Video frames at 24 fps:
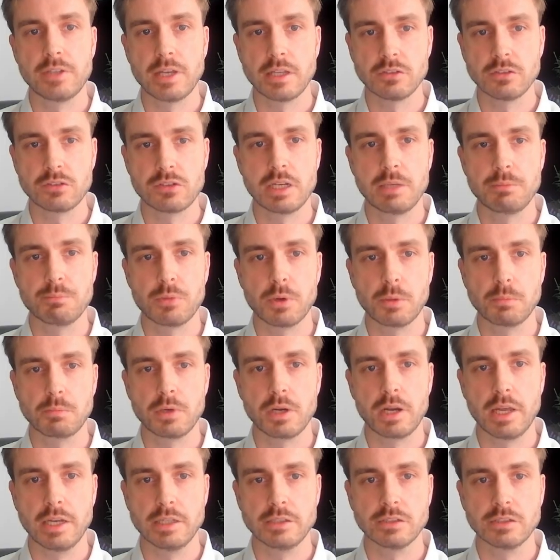densely
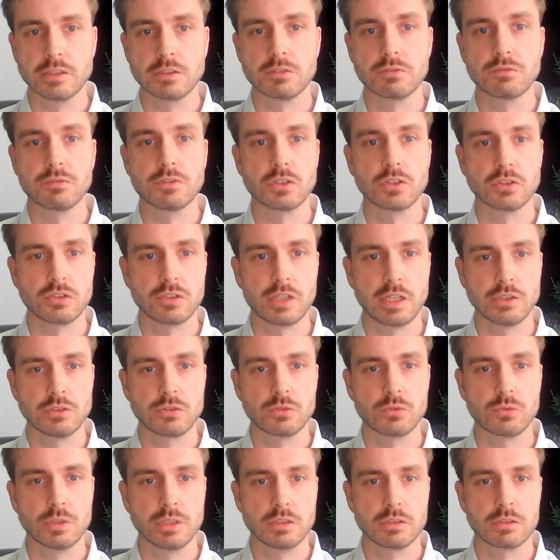populated for
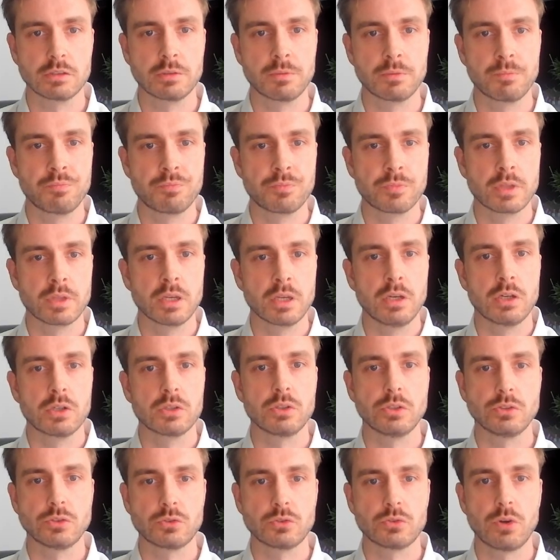centuries.
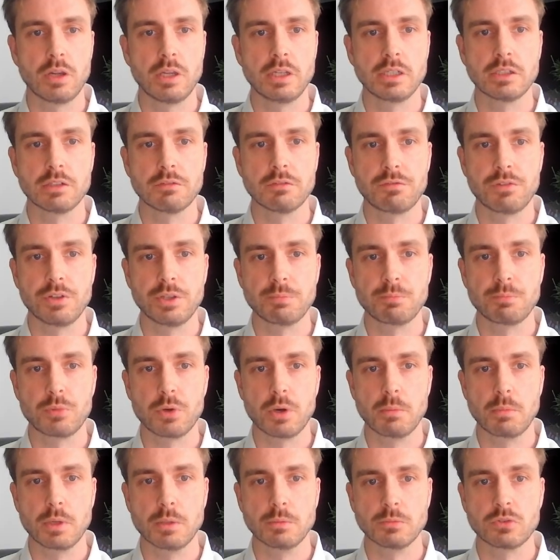Controlling the flood
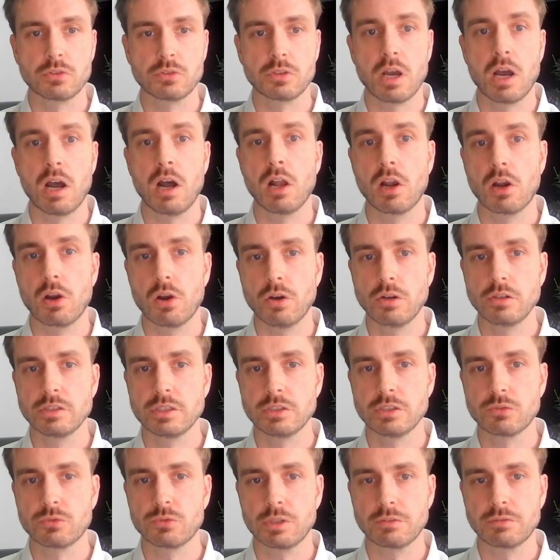problems along
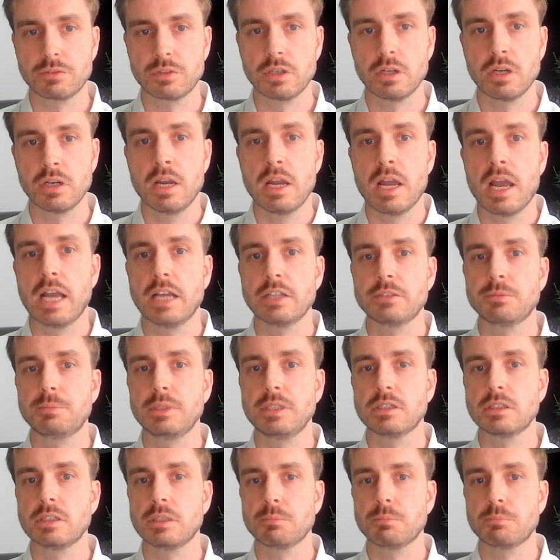this river has
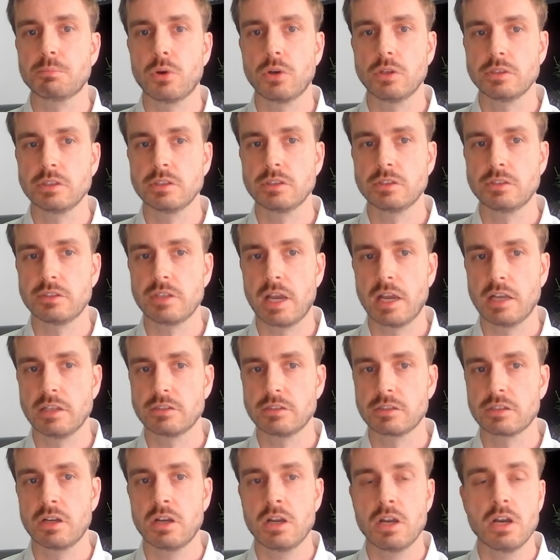been an important
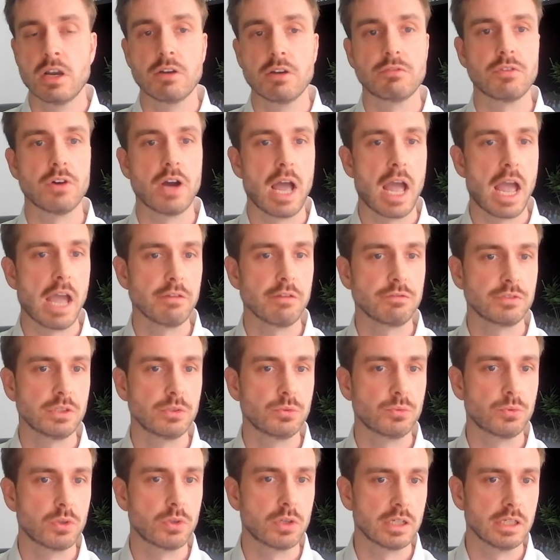task for every
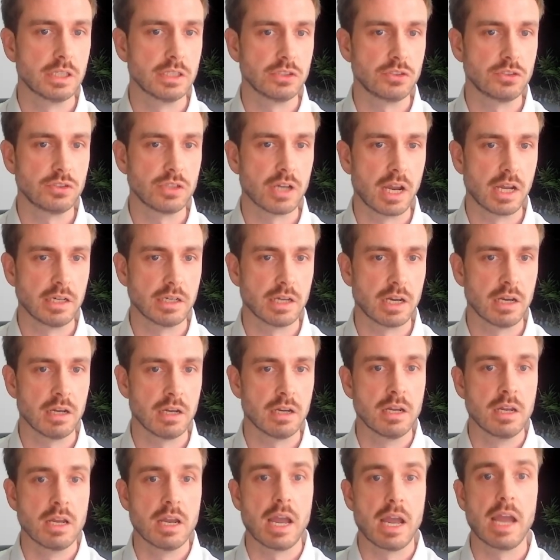ruler in China
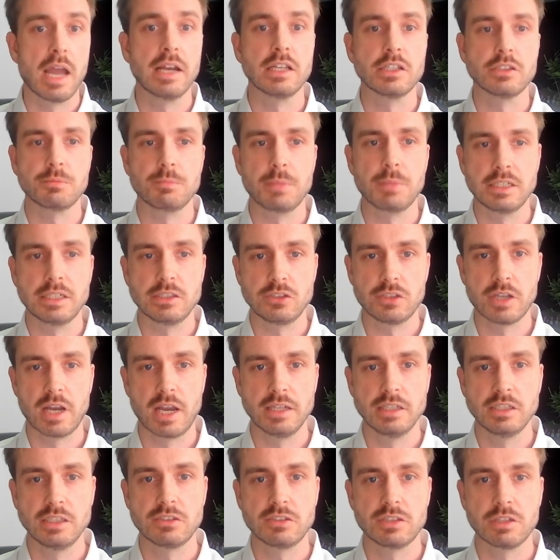and has made
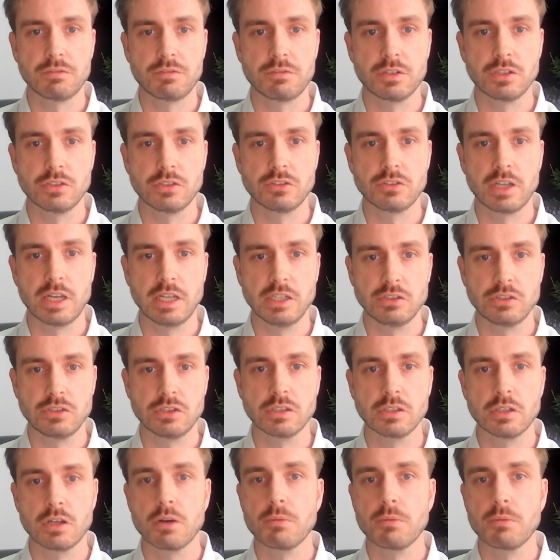Chinese civilization